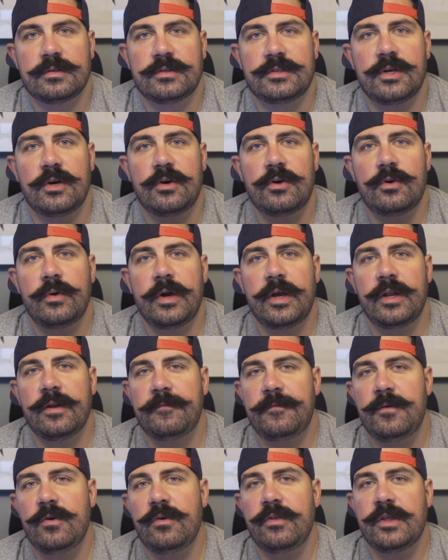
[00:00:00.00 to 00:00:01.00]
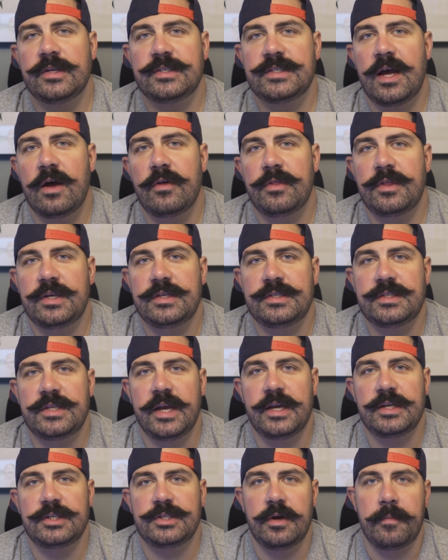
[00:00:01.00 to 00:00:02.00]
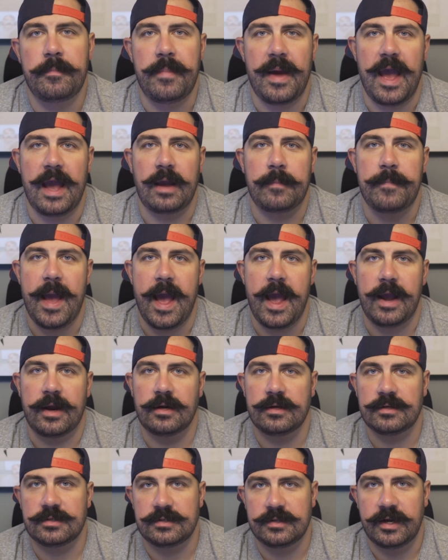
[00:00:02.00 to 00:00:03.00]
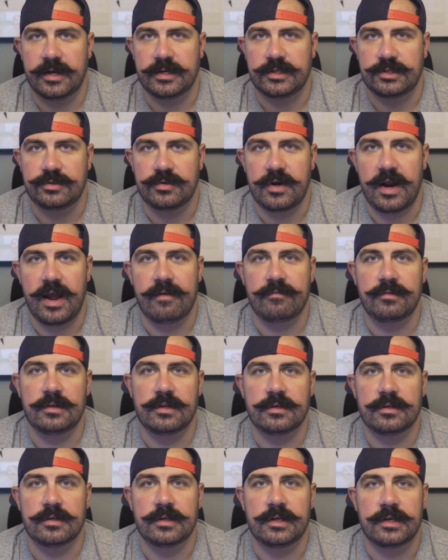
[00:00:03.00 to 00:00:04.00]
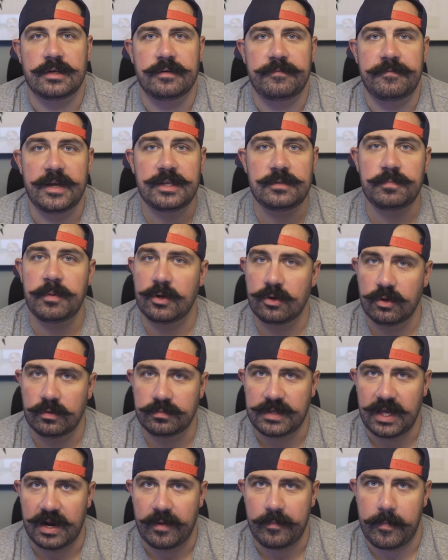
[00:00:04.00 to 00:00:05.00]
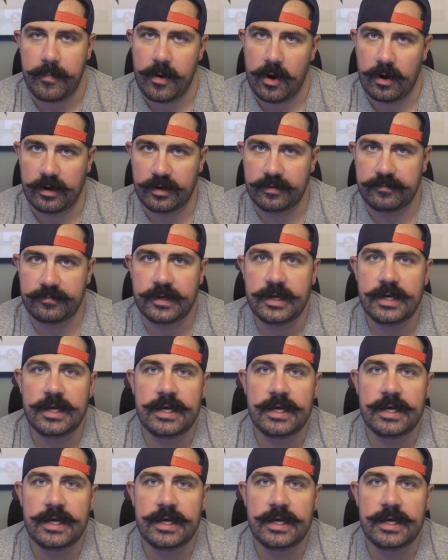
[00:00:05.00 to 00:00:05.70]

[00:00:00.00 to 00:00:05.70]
So in a few of the Southeast Asia backpacker / traveler Facebook groups that I'm a part of,